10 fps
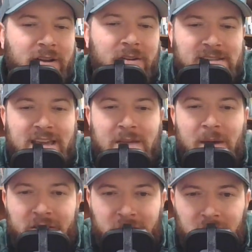Christ
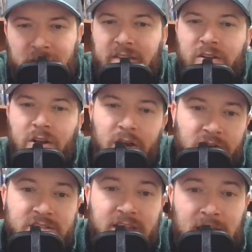came out of the grave and
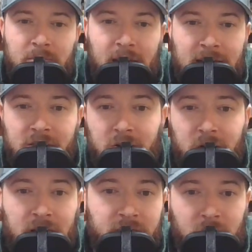others came out of the
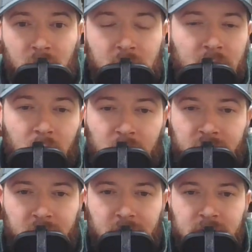grave and
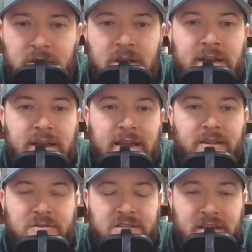walked around
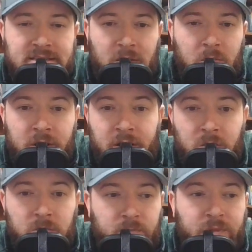and those things. I want to
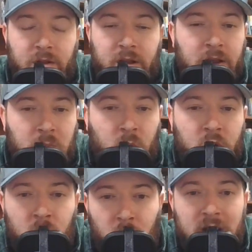know, okay, number
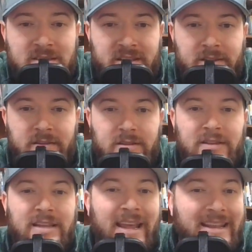one, who was it?
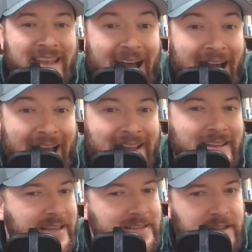Did they die?
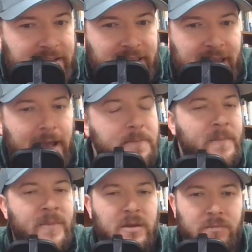Things like that.
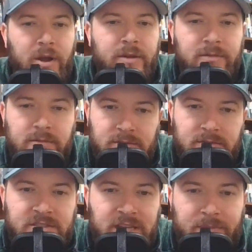But
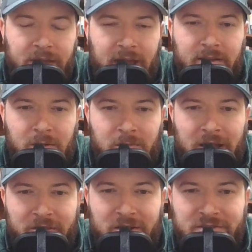skip that on
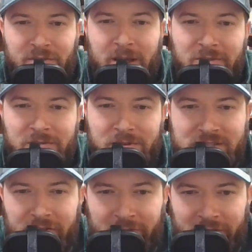my thoughts for Matthew
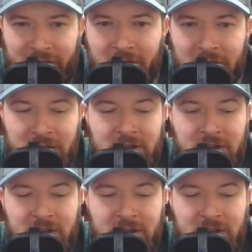27 for now.